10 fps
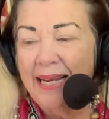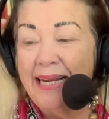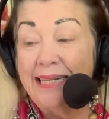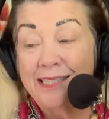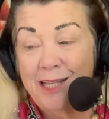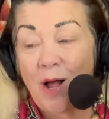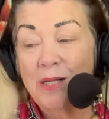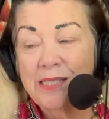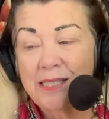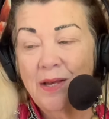it's
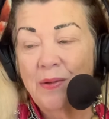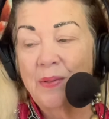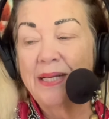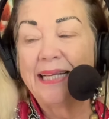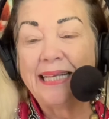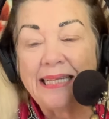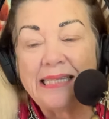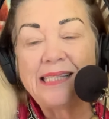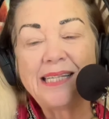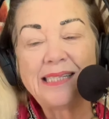also
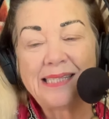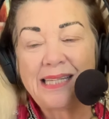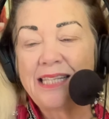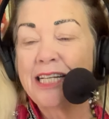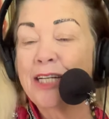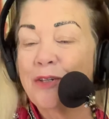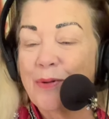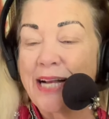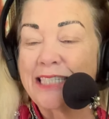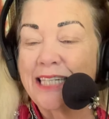easy to see that
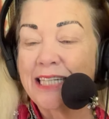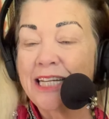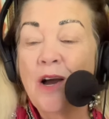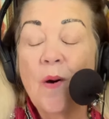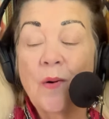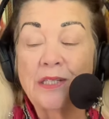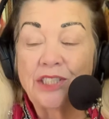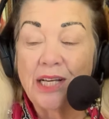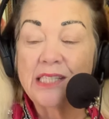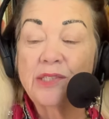correcting or
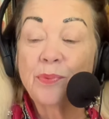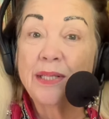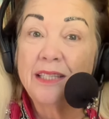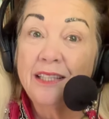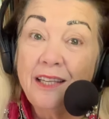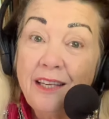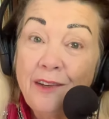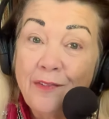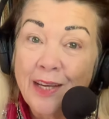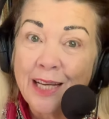just
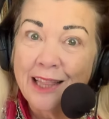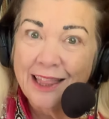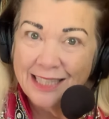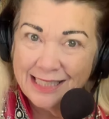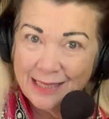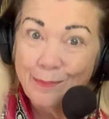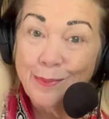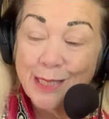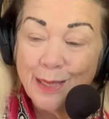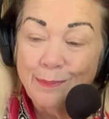relieving the
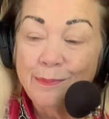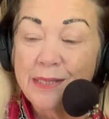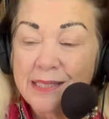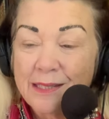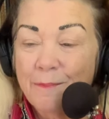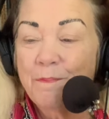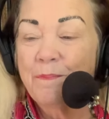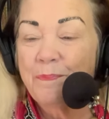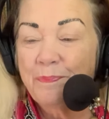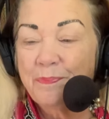symptoms
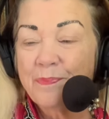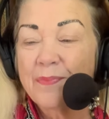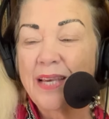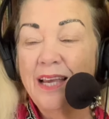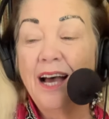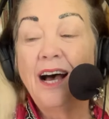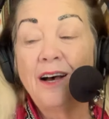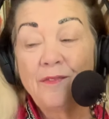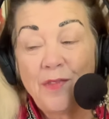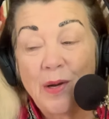
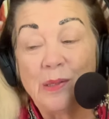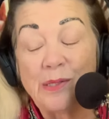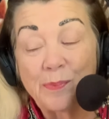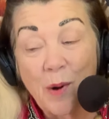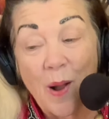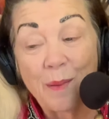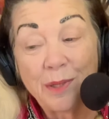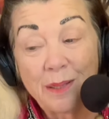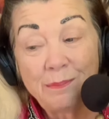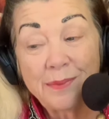of those
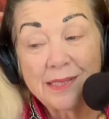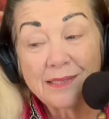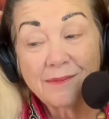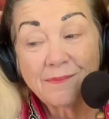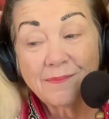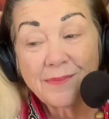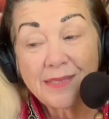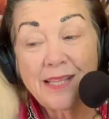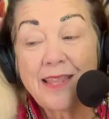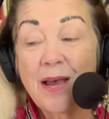problems
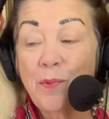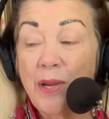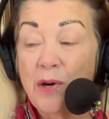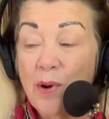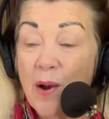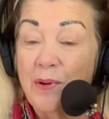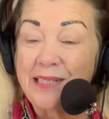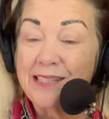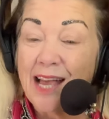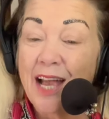that we grow
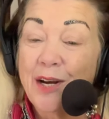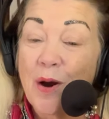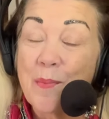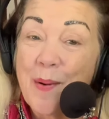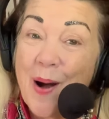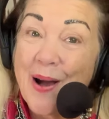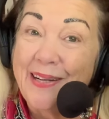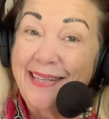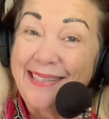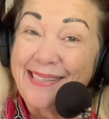inside our
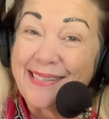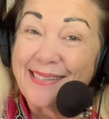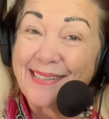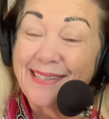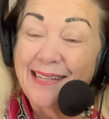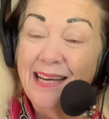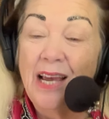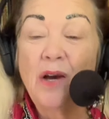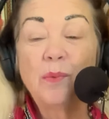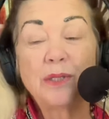bodies
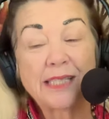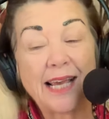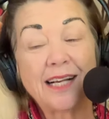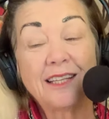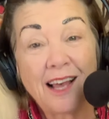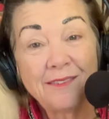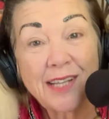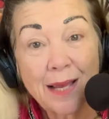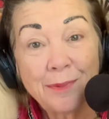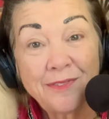will take a
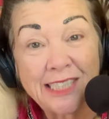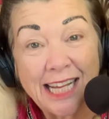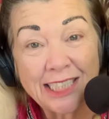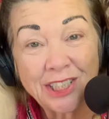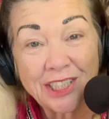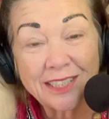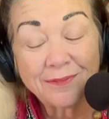lifetime of attention.